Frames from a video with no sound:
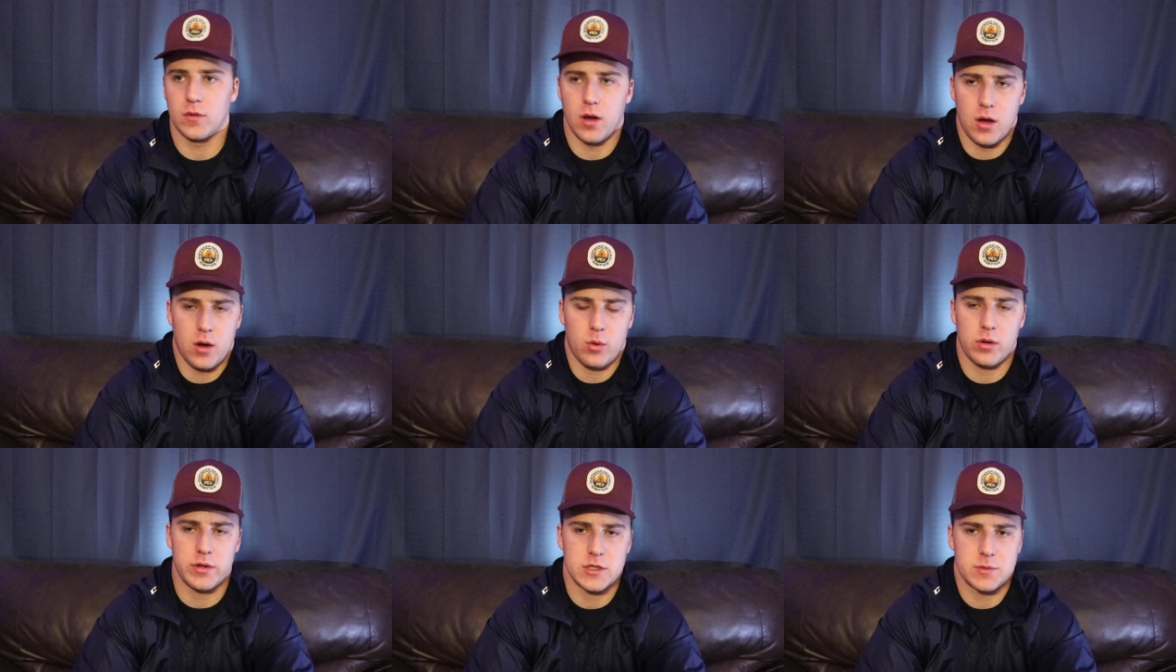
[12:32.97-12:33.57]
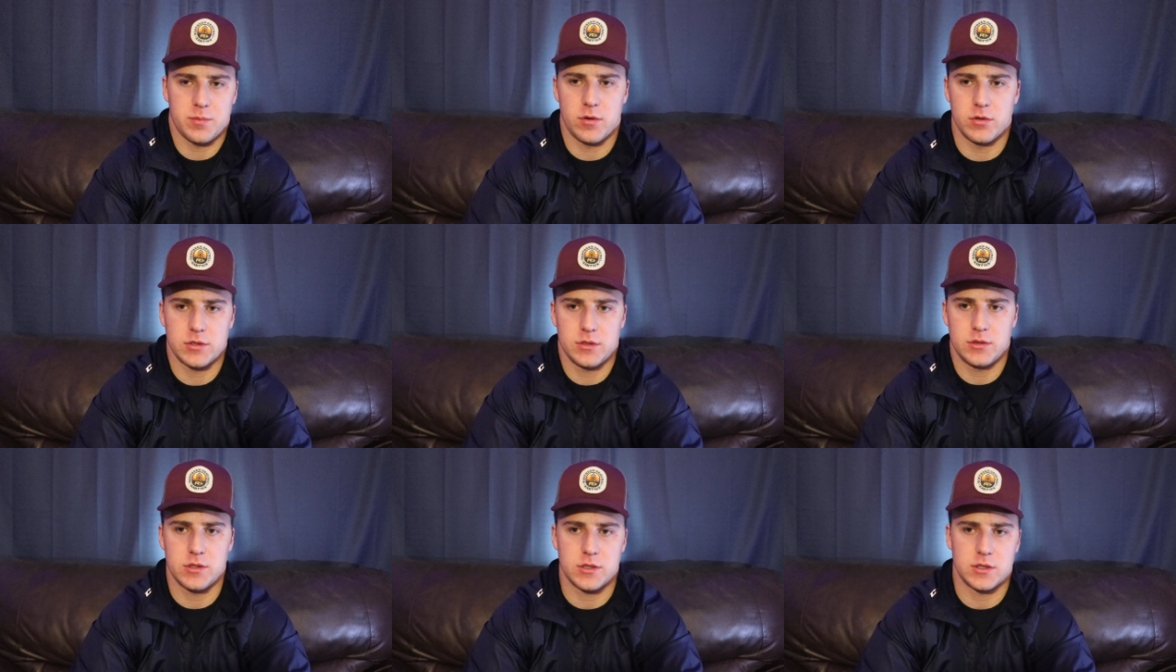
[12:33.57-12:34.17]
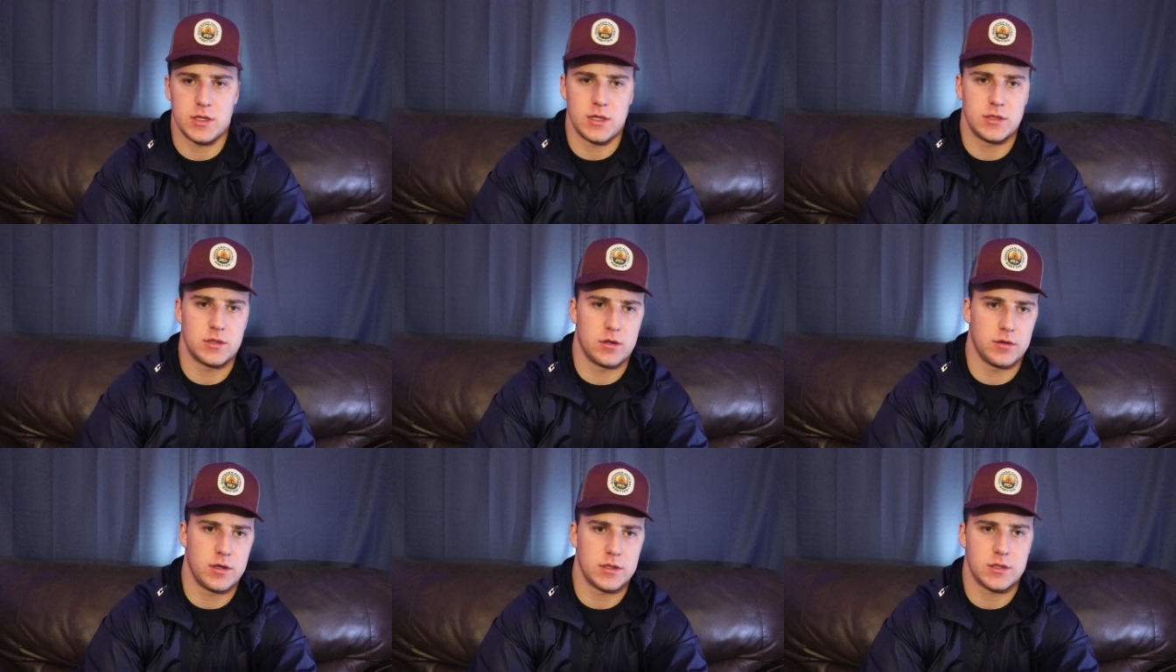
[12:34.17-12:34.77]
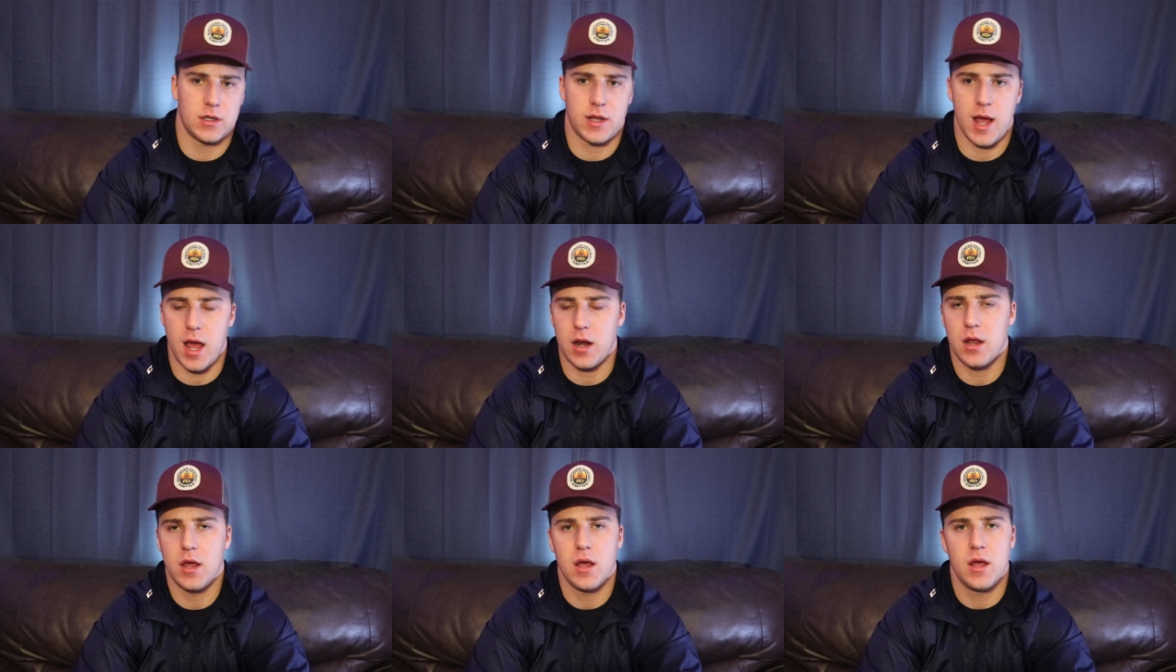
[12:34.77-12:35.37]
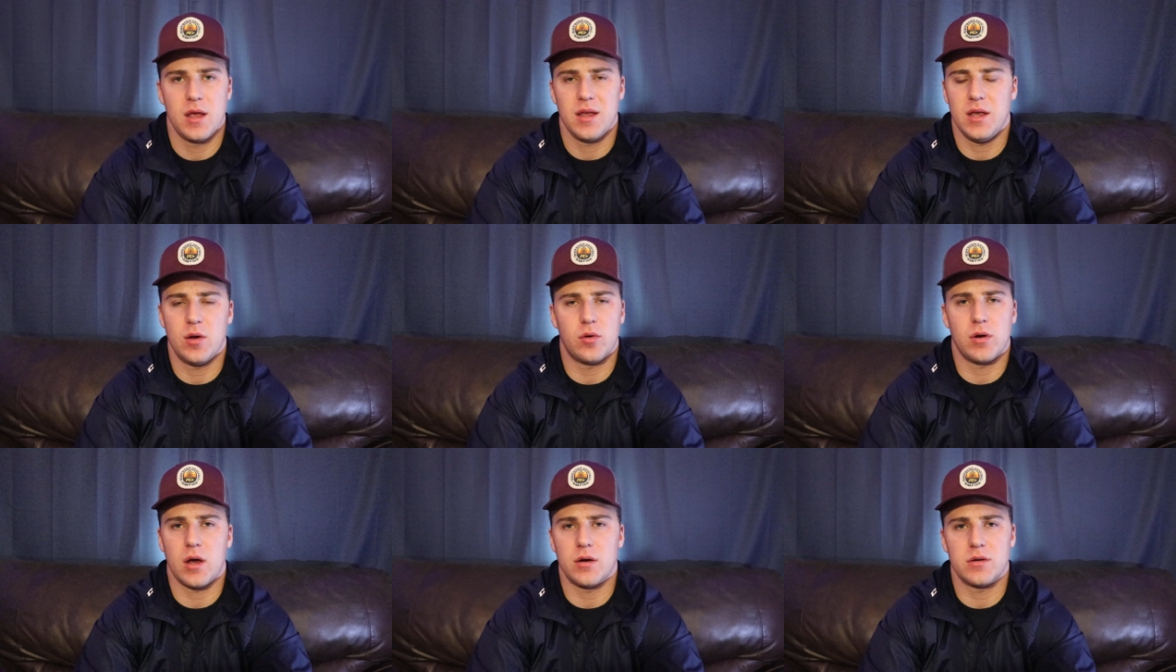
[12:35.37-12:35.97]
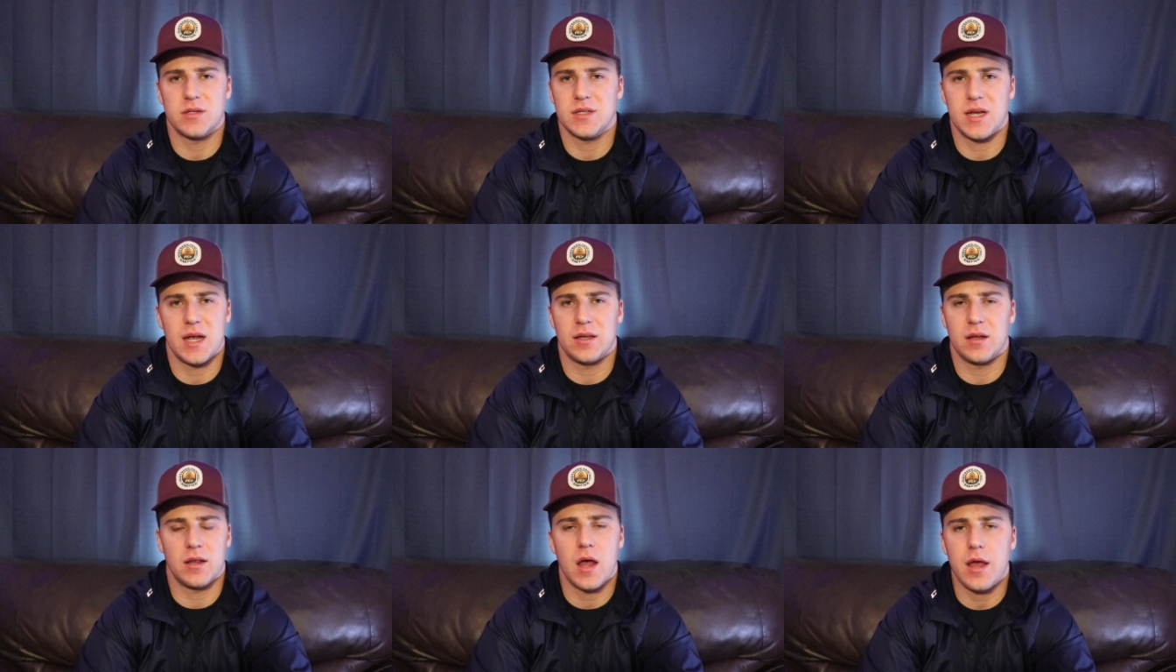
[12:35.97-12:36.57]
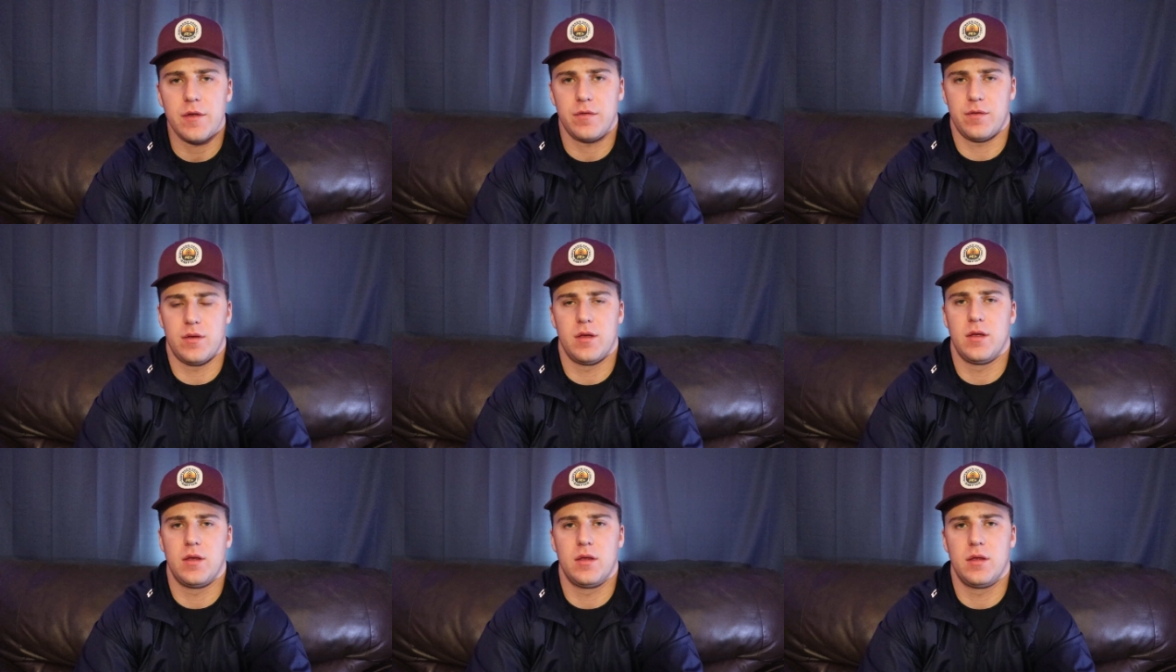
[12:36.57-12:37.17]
oh, well, this person just thinks they're this and that. You don't understand the life.